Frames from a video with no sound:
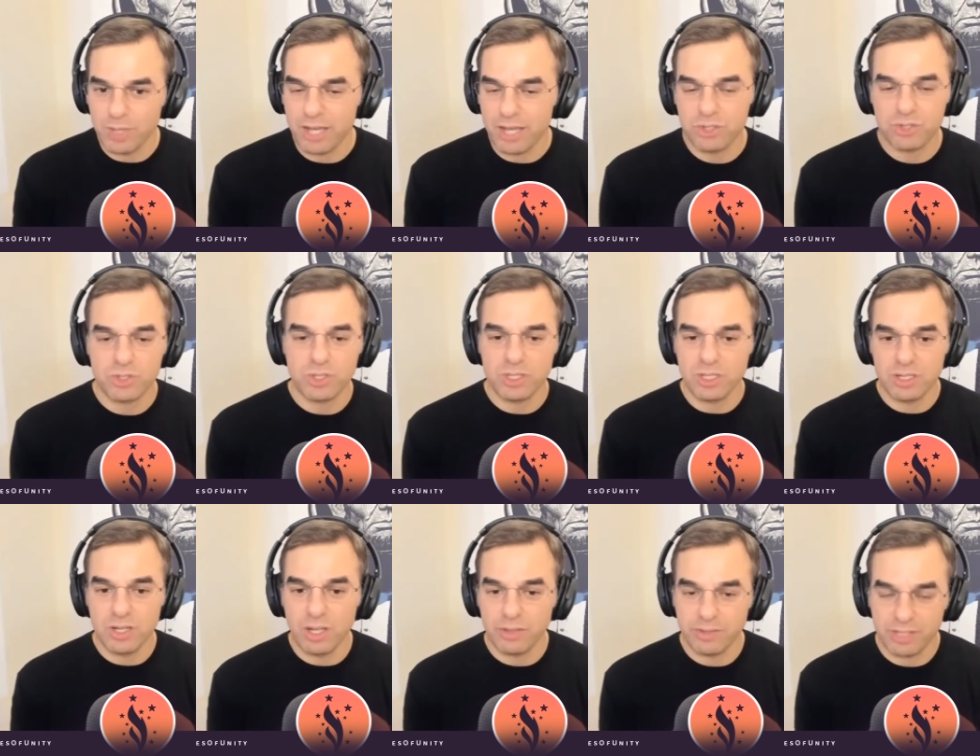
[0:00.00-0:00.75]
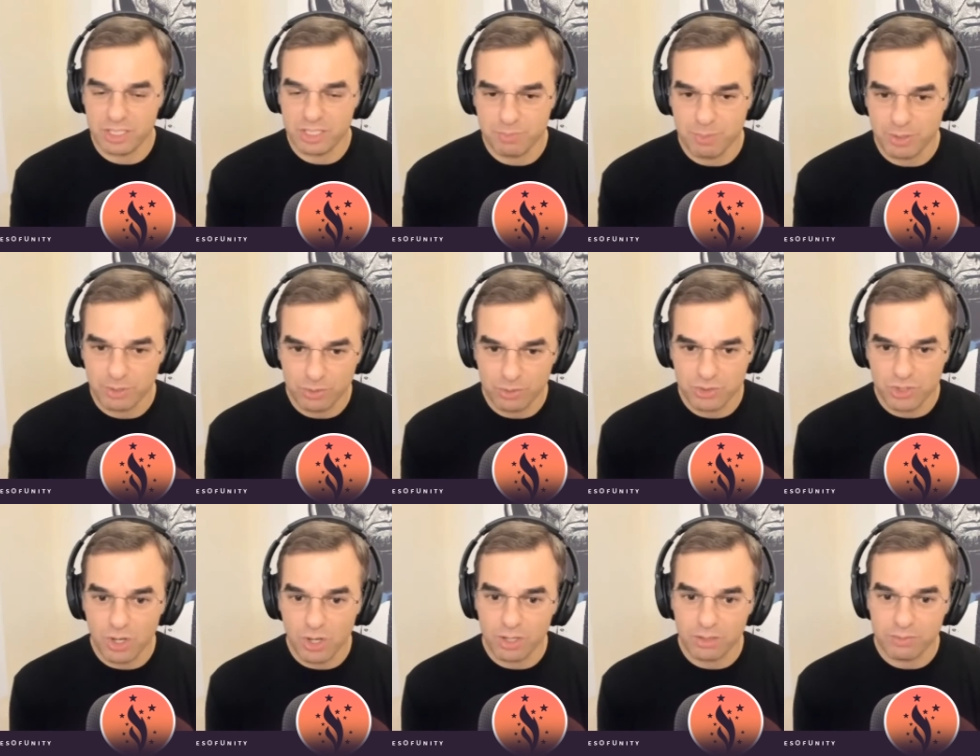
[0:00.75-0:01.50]
actually nothing's been
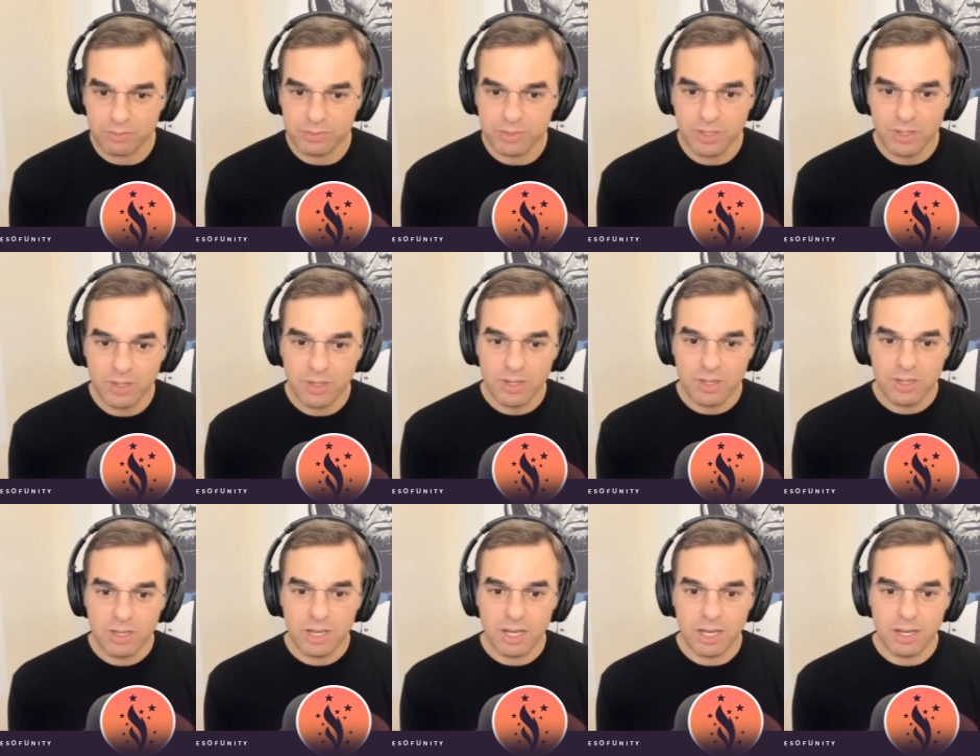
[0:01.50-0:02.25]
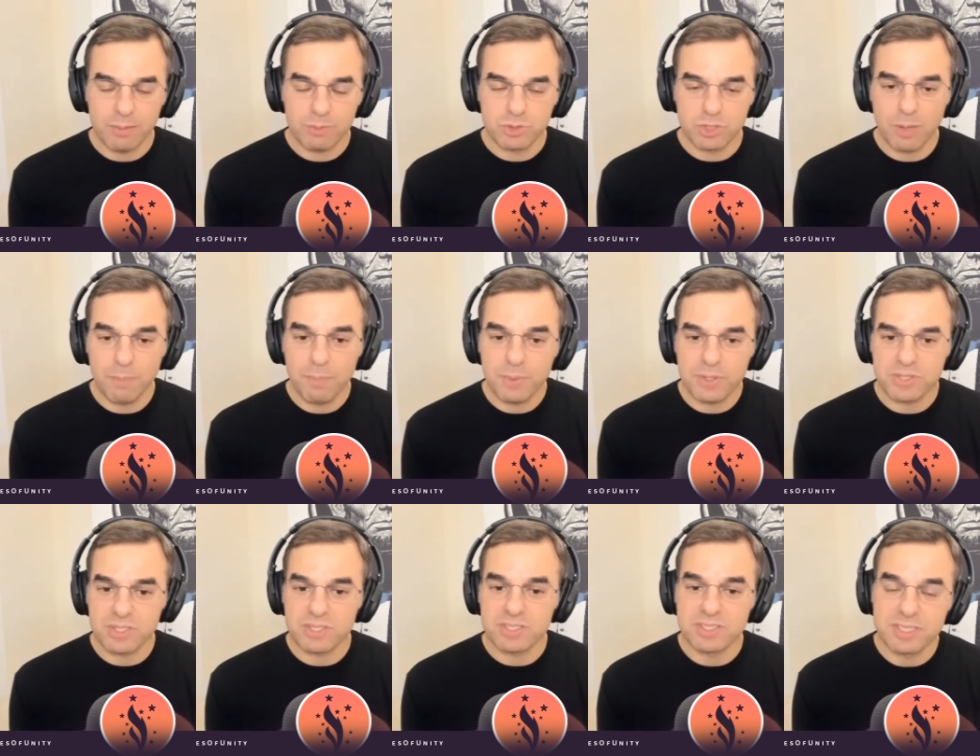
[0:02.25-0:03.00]
resolved. Trump
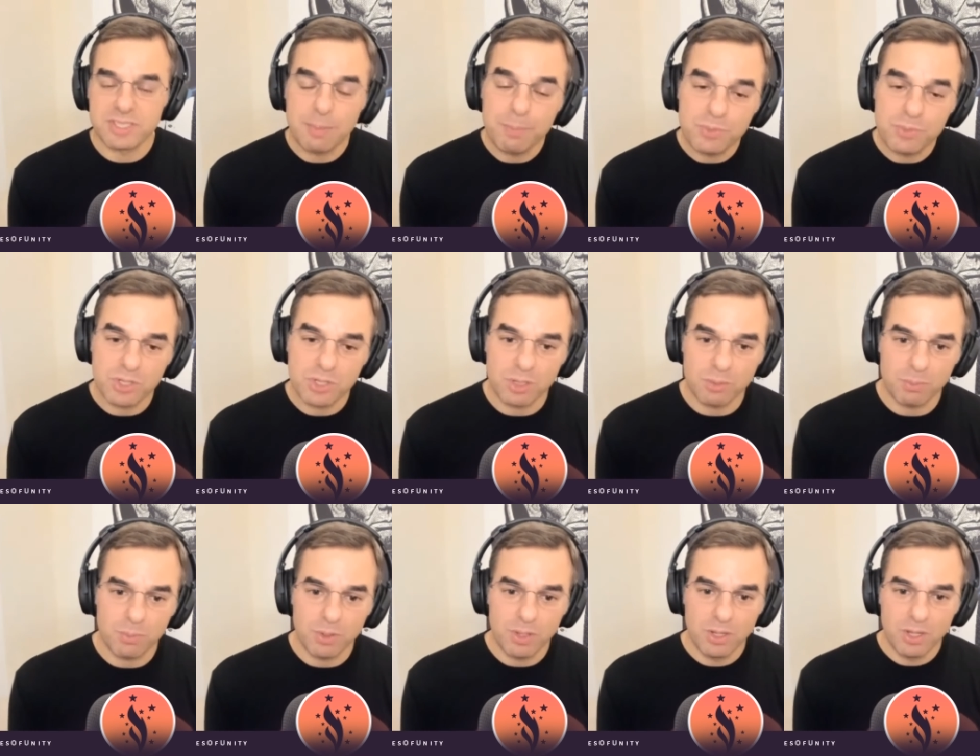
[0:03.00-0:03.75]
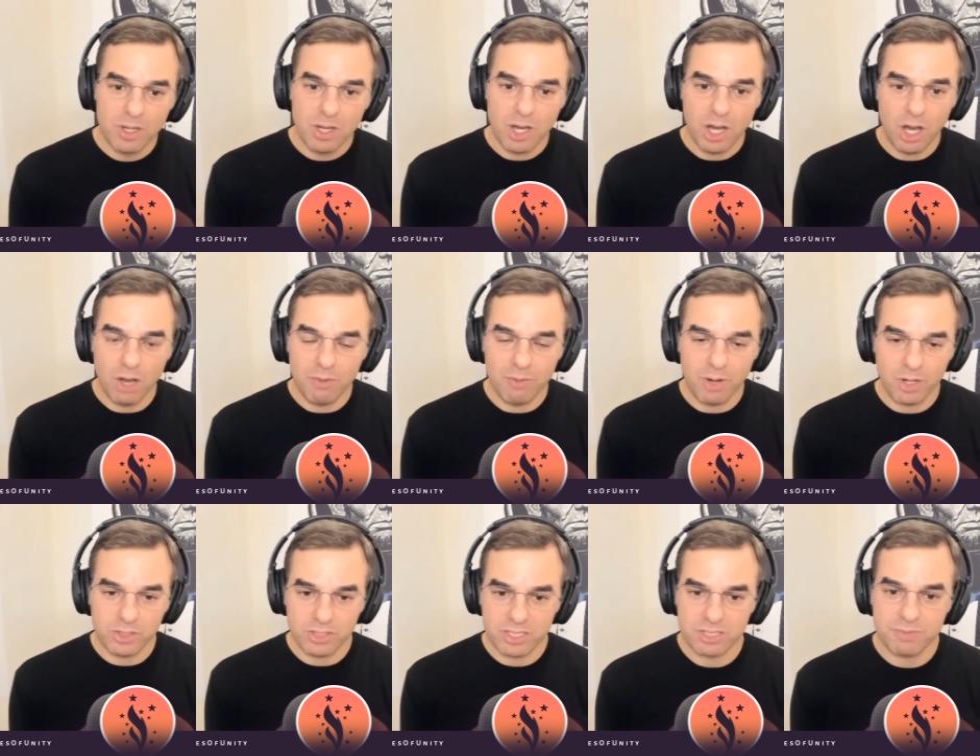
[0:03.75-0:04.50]
is a symptom of
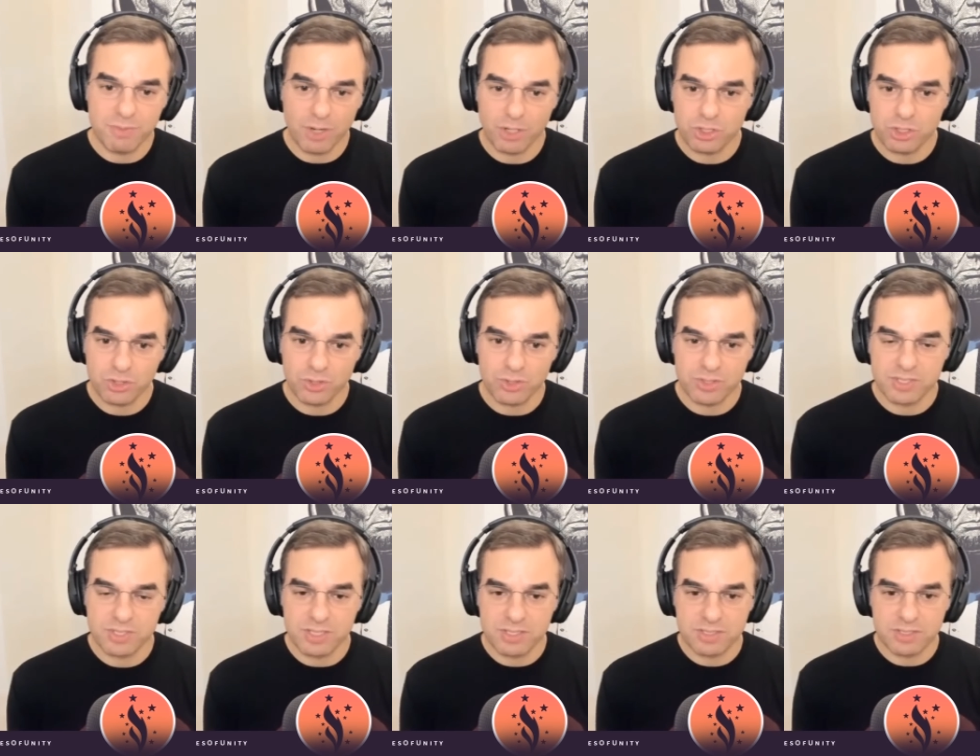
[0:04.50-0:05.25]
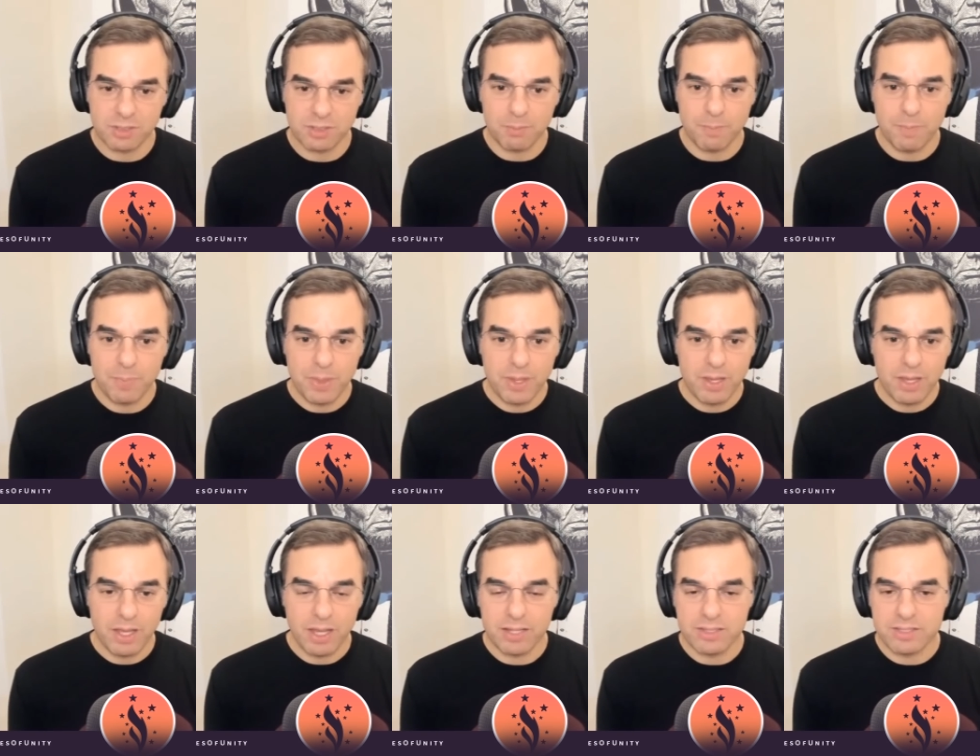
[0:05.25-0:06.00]
our dysfunctional system.
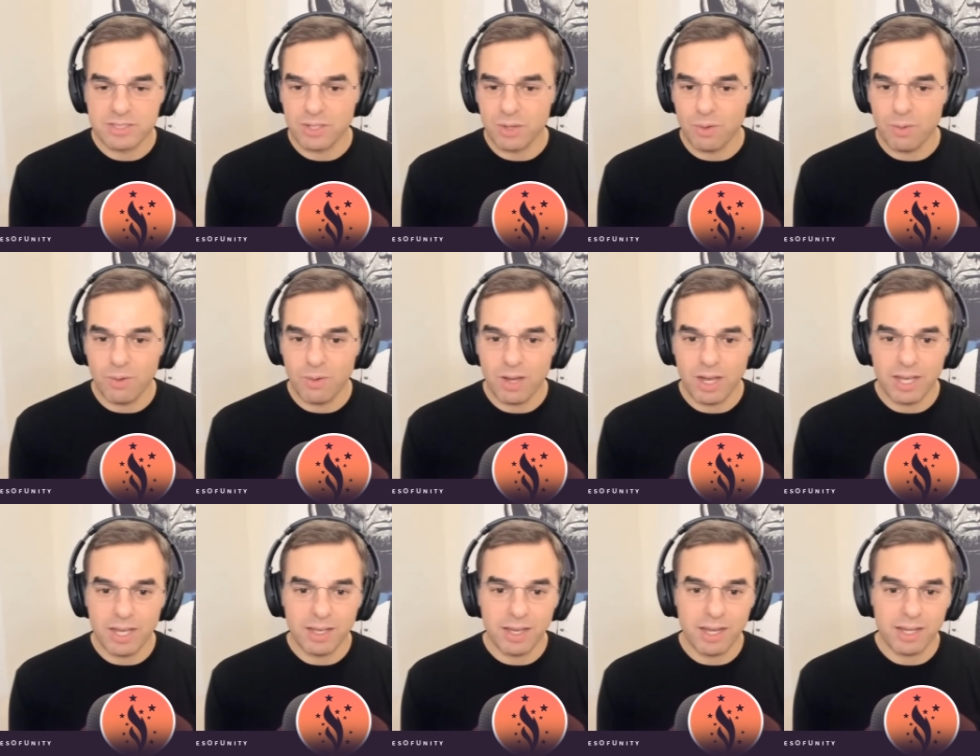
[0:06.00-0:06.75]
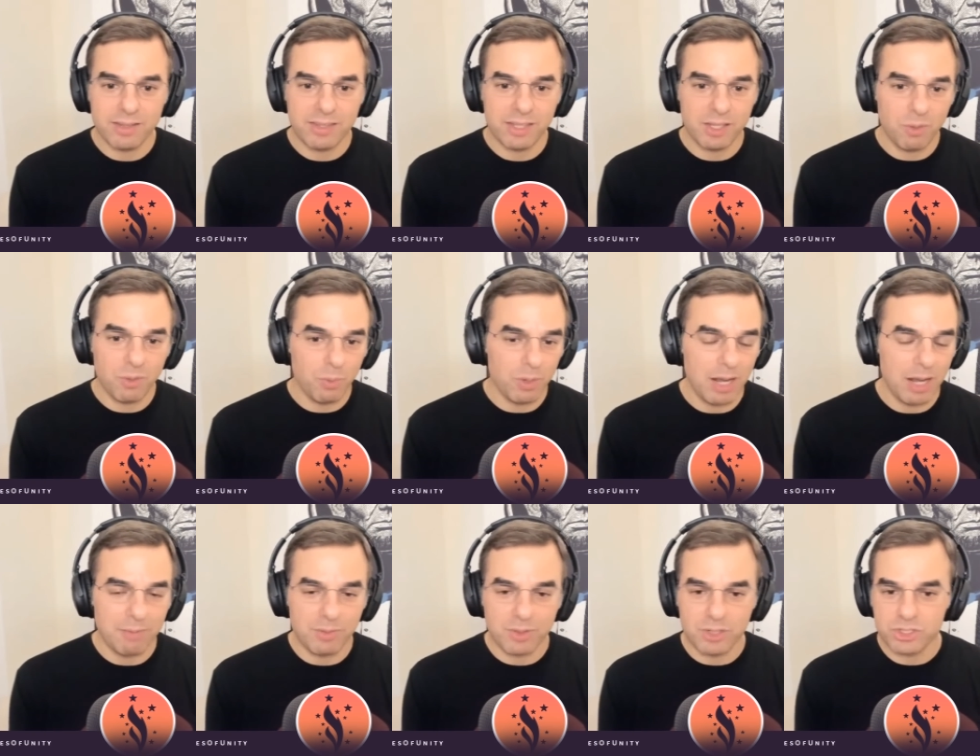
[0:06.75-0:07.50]
And so I think
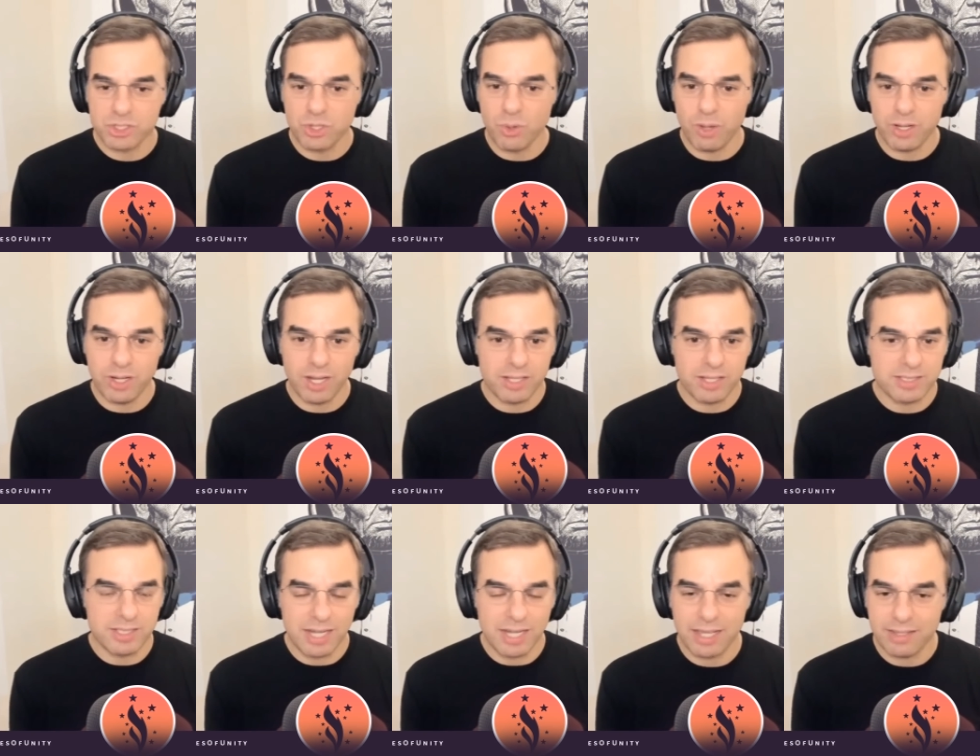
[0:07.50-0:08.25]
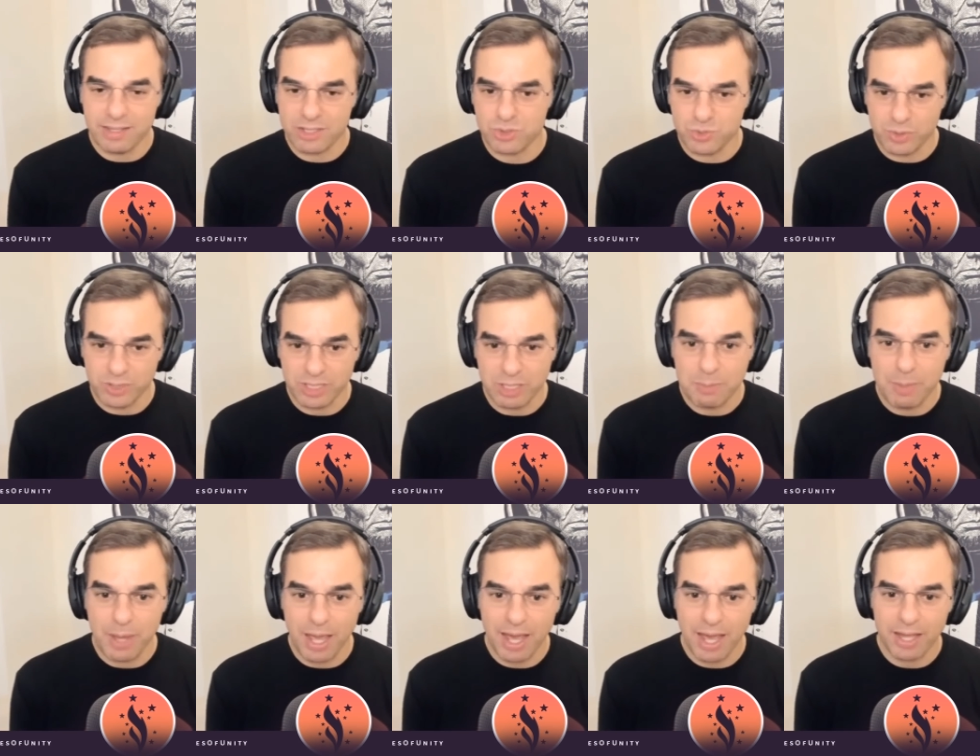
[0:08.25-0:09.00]
whatever is going on today that's really
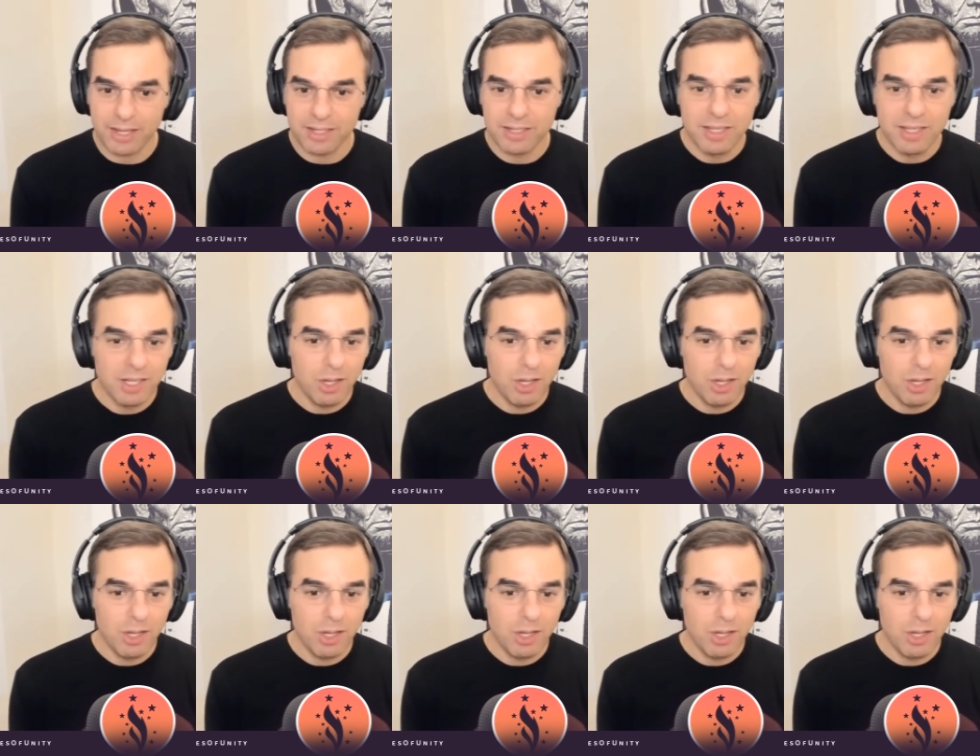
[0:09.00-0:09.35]
bad